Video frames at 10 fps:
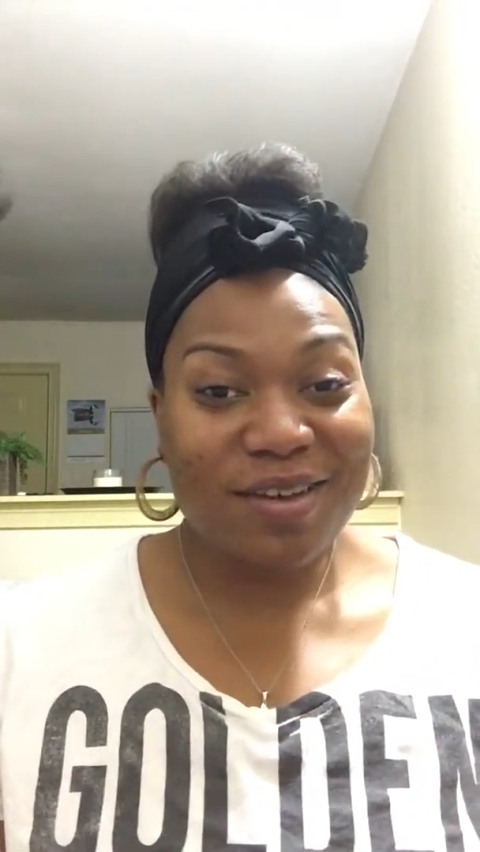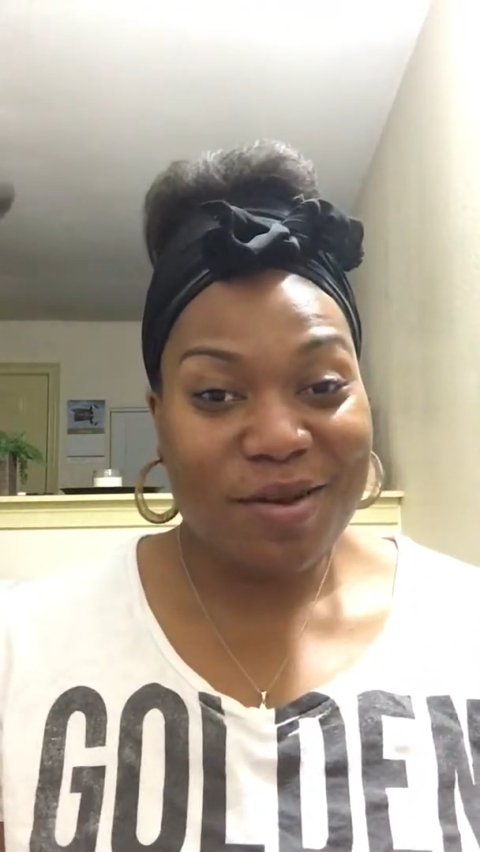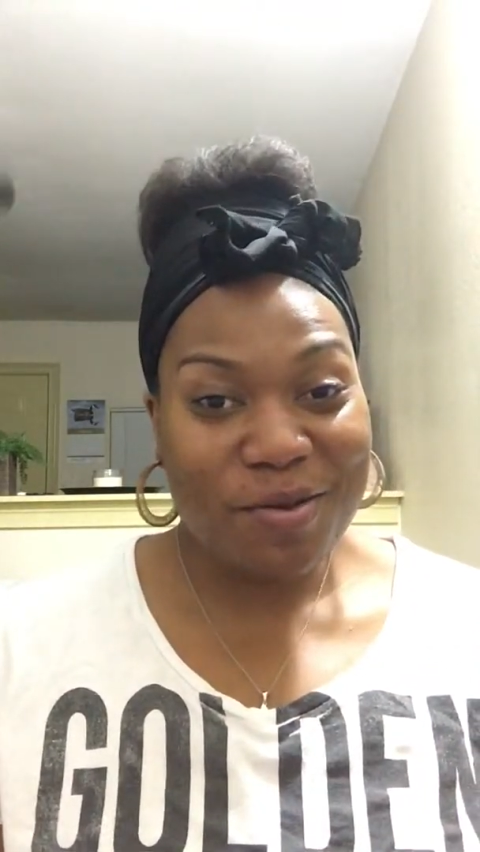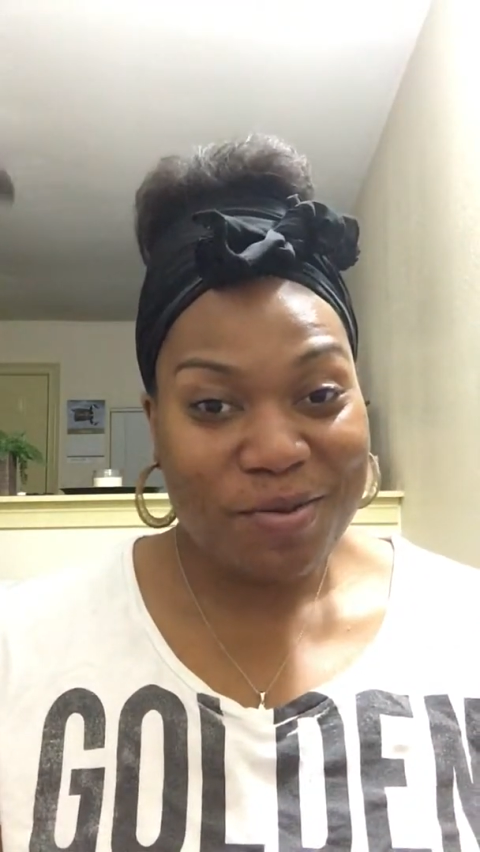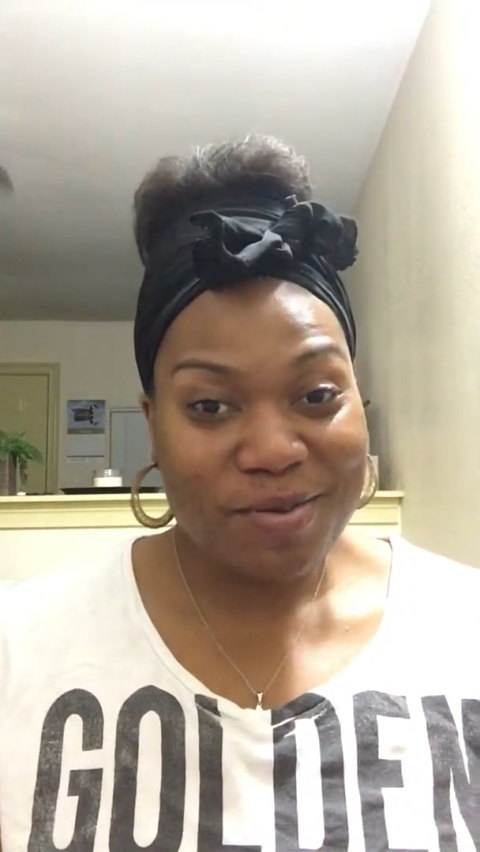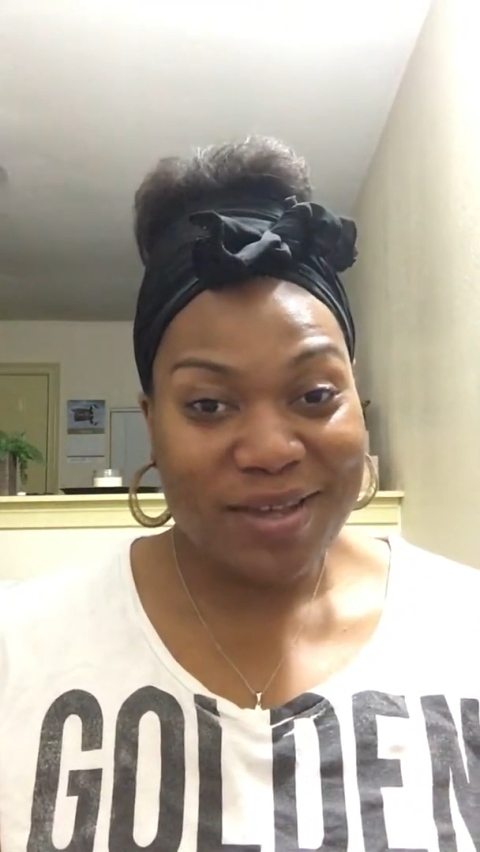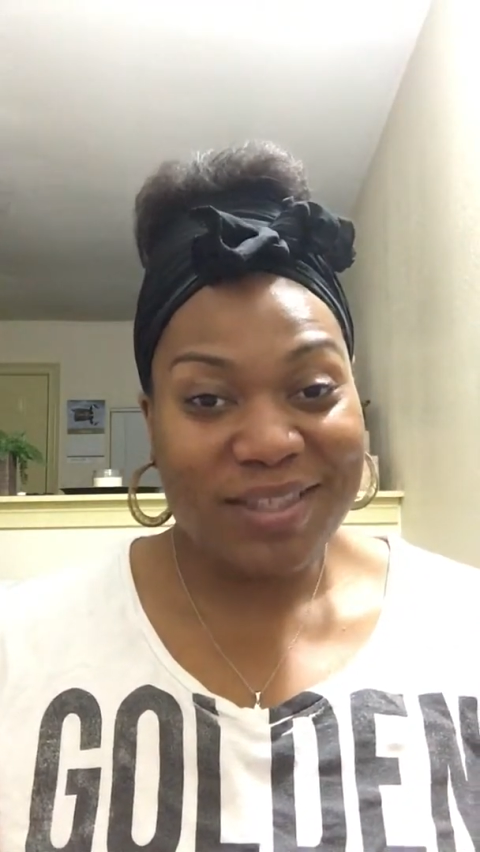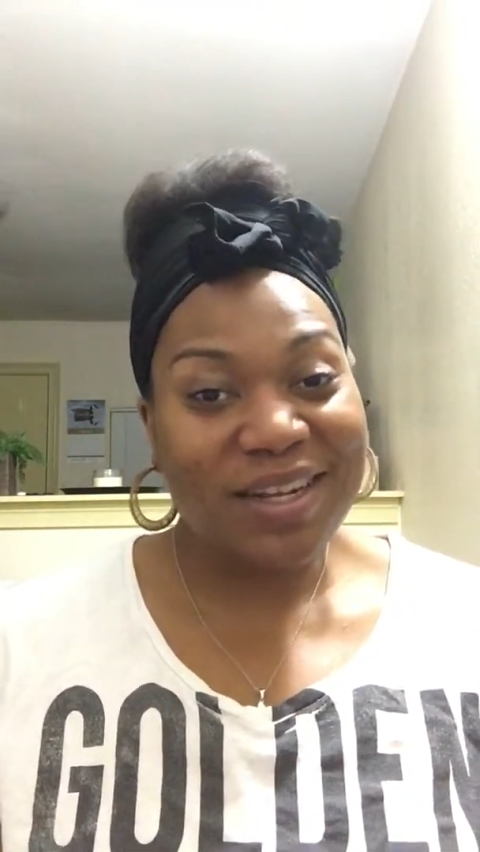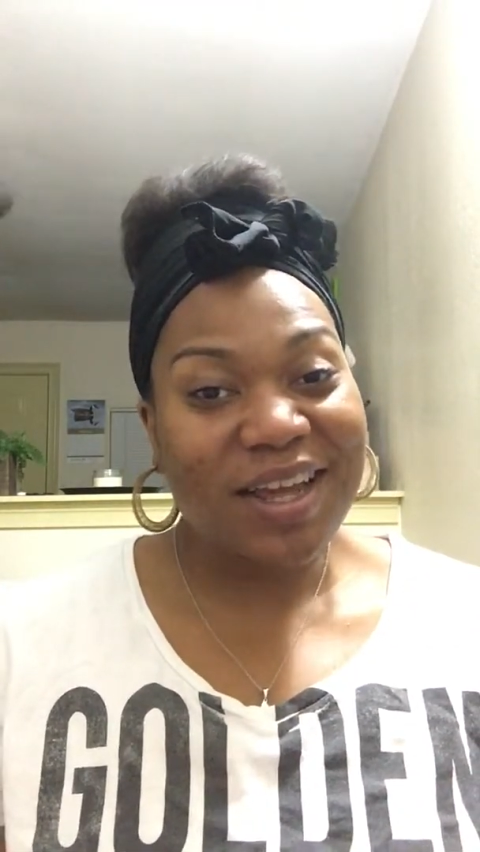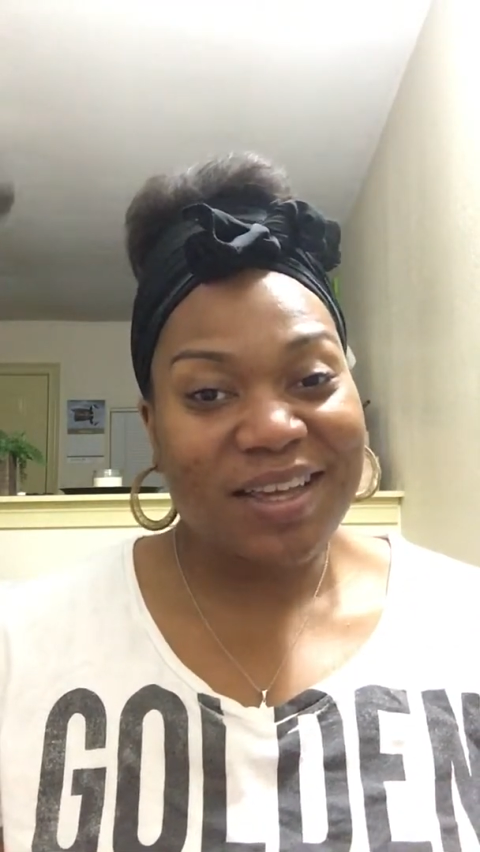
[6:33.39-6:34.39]
go
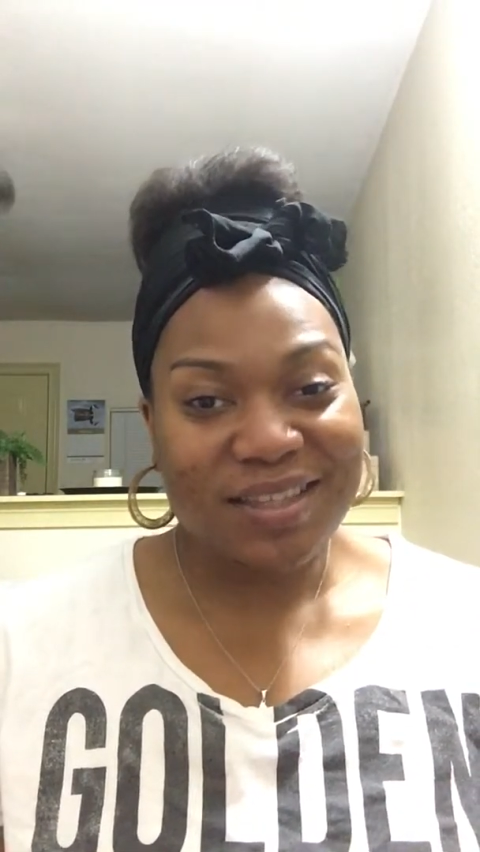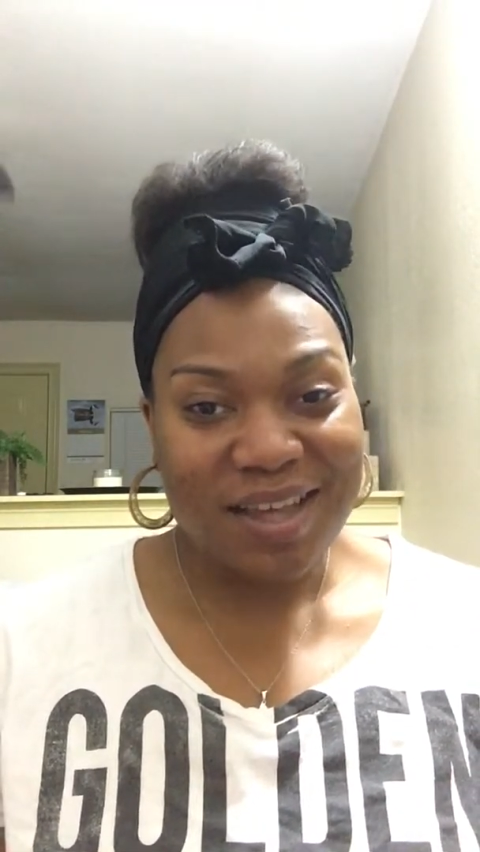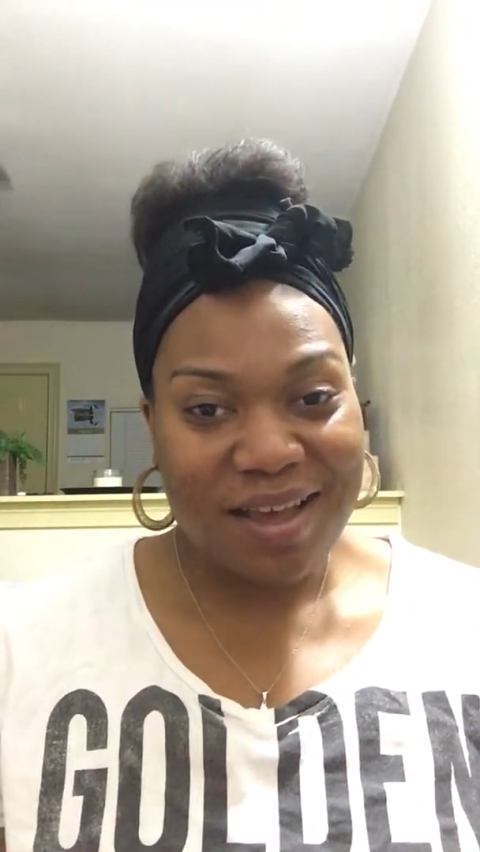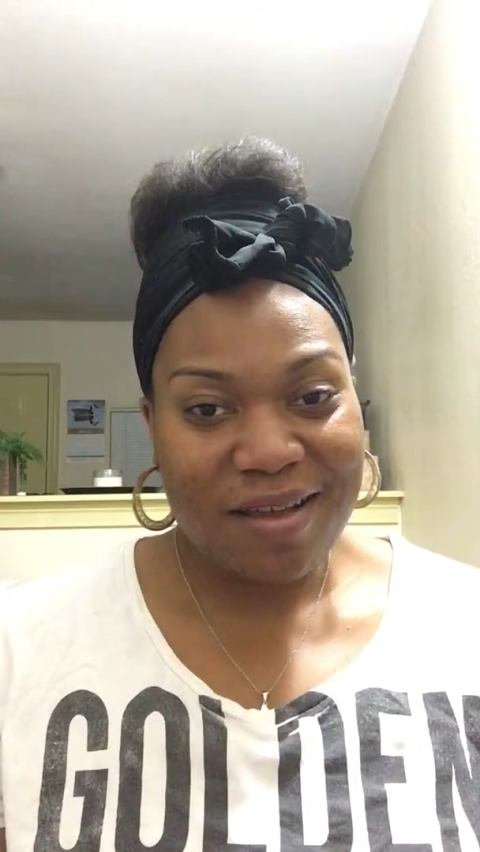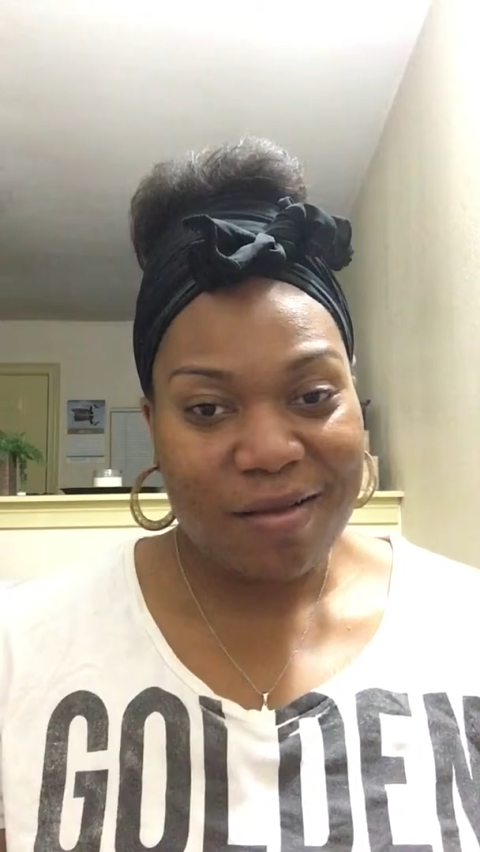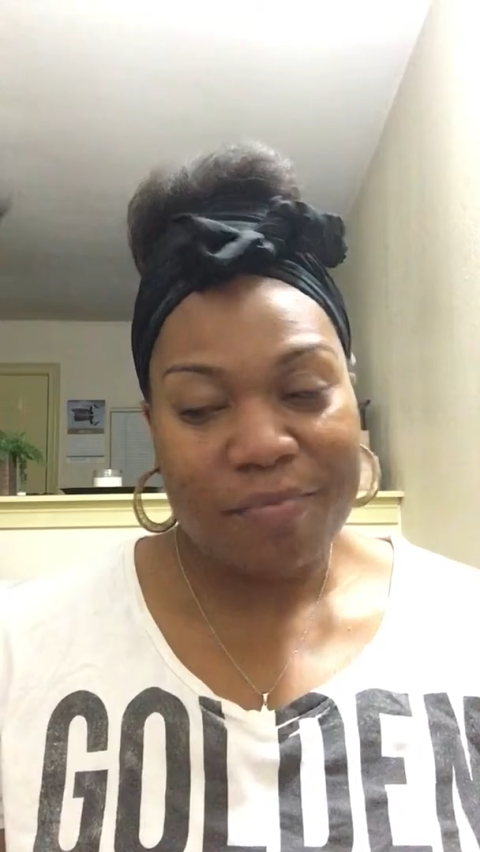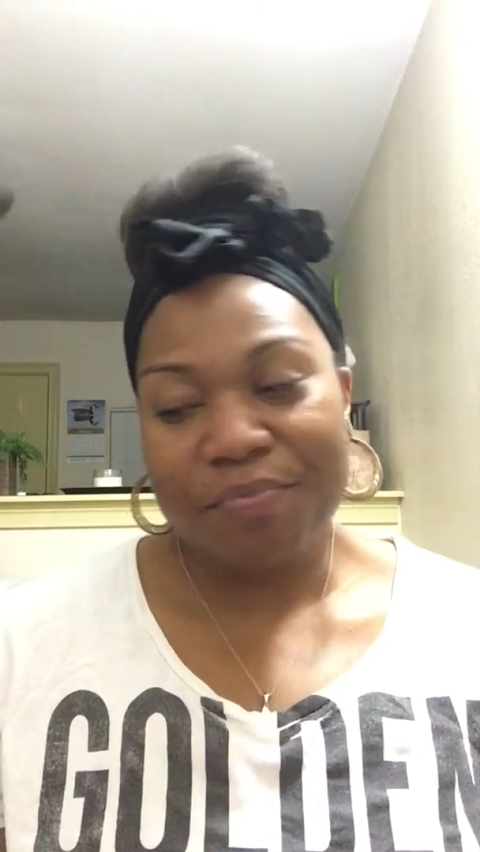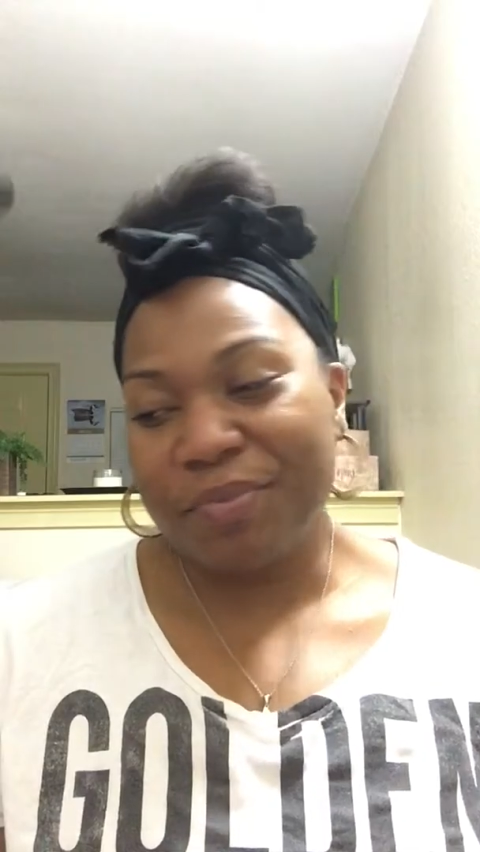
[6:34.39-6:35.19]
until I get tired.